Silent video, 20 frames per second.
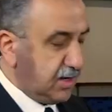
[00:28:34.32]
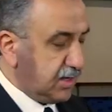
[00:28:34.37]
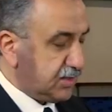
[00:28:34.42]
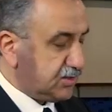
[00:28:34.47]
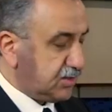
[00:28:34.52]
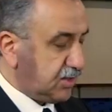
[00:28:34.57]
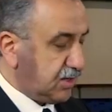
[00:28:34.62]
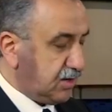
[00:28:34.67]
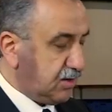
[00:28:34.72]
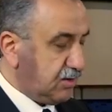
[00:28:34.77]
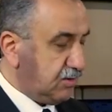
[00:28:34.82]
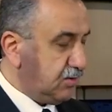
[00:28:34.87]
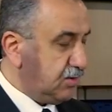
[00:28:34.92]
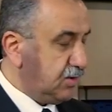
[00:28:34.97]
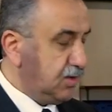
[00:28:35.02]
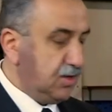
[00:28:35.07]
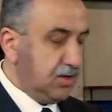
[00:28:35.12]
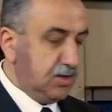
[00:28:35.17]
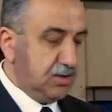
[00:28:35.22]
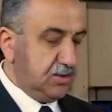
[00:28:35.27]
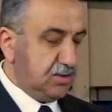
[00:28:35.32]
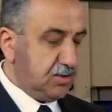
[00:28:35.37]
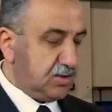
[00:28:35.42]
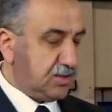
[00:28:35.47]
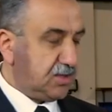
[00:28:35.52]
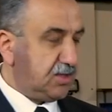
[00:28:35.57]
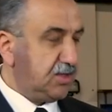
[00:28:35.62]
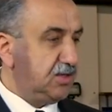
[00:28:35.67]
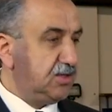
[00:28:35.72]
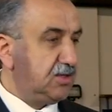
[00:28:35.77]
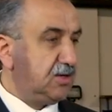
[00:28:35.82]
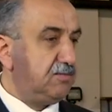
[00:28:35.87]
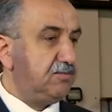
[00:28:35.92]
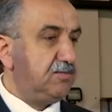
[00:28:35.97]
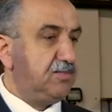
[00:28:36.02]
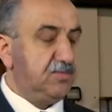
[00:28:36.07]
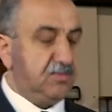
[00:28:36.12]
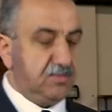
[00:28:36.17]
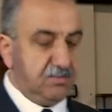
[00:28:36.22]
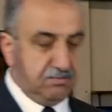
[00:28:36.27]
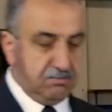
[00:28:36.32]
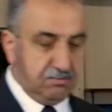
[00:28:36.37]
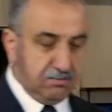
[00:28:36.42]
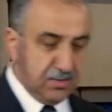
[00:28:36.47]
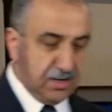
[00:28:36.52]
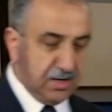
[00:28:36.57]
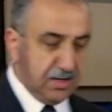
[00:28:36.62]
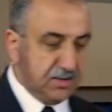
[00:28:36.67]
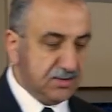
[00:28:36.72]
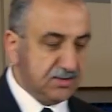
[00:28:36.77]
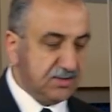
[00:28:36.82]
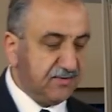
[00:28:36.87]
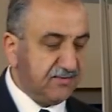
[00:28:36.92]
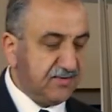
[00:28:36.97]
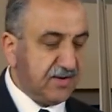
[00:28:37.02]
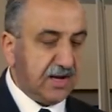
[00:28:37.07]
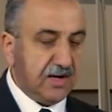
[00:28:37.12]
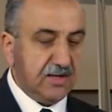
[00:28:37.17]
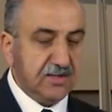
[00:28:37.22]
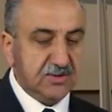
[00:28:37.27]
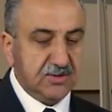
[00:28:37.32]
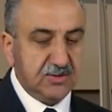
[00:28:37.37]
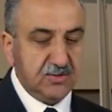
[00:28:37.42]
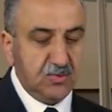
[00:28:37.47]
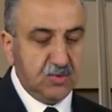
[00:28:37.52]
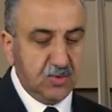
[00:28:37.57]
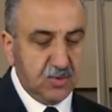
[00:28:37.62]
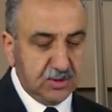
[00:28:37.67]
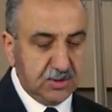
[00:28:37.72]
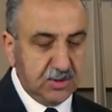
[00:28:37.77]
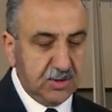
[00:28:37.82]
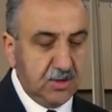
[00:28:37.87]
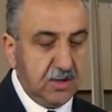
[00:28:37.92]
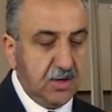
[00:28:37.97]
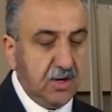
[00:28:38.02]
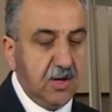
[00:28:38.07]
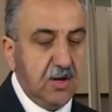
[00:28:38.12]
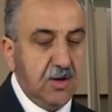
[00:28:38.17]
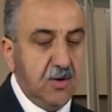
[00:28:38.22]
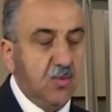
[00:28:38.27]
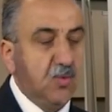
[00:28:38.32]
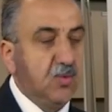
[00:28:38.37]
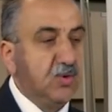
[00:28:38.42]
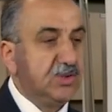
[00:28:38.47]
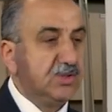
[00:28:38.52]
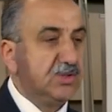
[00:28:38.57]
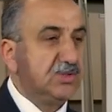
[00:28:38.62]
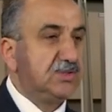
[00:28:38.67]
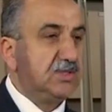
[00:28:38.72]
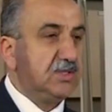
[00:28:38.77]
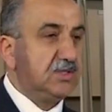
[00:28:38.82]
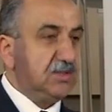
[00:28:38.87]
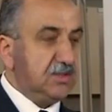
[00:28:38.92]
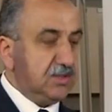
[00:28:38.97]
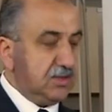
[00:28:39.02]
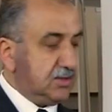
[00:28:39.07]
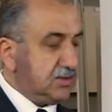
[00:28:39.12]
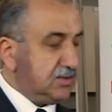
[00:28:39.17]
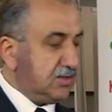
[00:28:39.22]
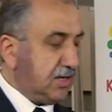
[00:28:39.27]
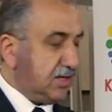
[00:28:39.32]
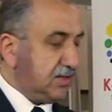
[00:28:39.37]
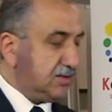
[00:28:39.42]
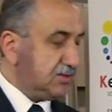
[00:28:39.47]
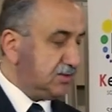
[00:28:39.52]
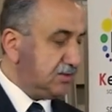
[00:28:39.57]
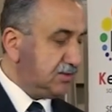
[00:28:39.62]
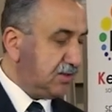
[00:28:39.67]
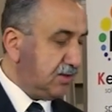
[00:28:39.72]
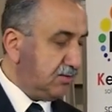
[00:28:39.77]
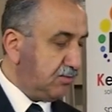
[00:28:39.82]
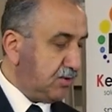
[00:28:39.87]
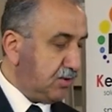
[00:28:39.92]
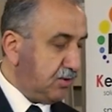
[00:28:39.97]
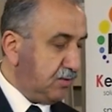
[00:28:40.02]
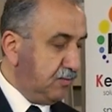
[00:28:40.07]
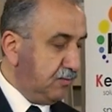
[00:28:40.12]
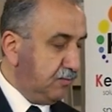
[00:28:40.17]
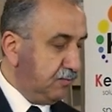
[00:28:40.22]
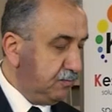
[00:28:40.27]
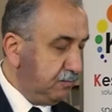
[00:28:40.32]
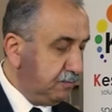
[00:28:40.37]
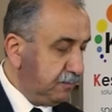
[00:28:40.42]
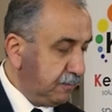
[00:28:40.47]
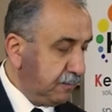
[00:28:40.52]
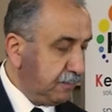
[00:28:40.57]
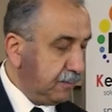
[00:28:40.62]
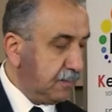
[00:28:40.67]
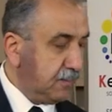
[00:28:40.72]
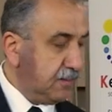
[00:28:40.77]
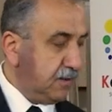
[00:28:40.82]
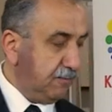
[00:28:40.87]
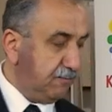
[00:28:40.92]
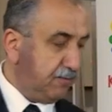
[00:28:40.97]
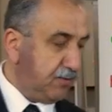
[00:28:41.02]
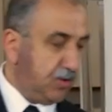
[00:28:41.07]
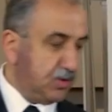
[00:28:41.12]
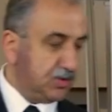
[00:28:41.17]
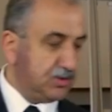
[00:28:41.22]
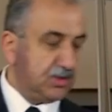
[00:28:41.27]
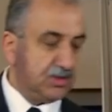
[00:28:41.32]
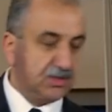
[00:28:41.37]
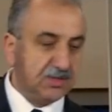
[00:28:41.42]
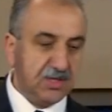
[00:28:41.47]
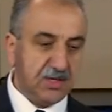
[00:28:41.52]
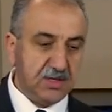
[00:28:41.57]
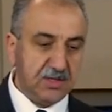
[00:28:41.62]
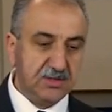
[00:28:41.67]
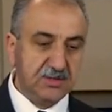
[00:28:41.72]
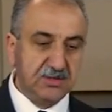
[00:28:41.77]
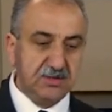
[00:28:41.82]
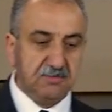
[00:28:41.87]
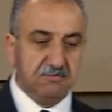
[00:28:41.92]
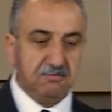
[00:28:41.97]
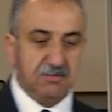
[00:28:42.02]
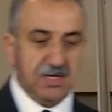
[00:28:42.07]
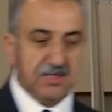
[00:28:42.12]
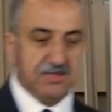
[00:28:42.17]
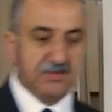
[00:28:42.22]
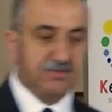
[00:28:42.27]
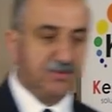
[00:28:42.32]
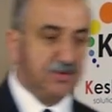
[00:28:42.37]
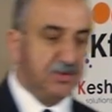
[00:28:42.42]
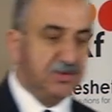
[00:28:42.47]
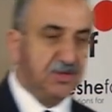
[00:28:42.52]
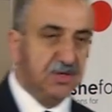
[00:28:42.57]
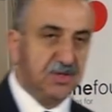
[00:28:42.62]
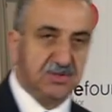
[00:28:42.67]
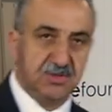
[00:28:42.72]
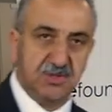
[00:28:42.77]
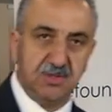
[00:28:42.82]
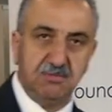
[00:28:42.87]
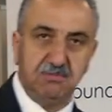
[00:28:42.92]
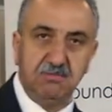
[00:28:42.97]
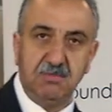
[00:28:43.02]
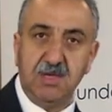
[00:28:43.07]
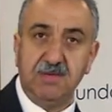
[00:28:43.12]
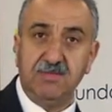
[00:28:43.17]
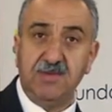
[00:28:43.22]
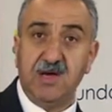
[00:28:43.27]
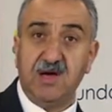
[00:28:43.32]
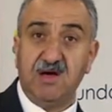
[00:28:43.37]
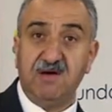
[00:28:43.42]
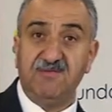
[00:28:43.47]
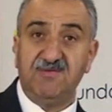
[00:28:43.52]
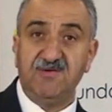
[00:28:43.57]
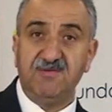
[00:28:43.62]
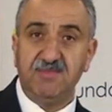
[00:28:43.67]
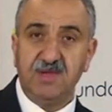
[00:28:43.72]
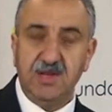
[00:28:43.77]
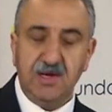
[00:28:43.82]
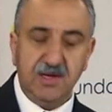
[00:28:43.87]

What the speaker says: that's how you clean up millions of gallons of water which is sitting in tanks in TEPCO. The process cost, mass production, maybe $500,000.